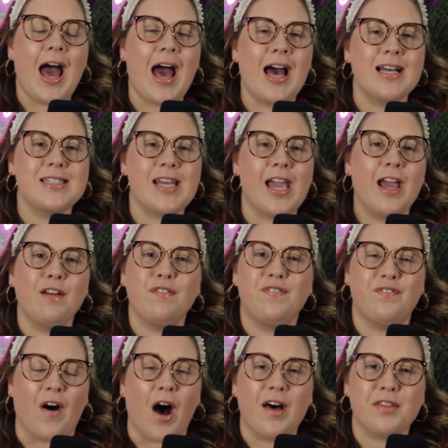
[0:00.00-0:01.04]
as a
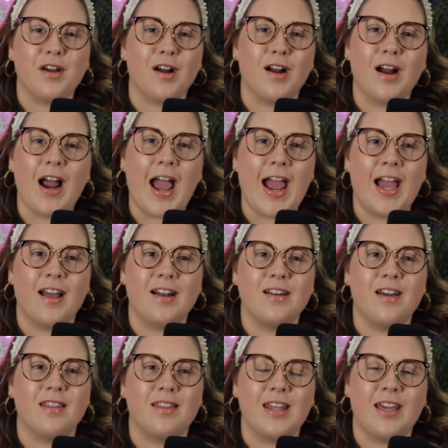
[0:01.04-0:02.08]
father
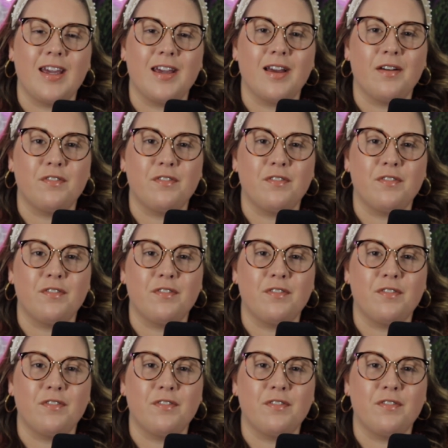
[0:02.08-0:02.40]
and the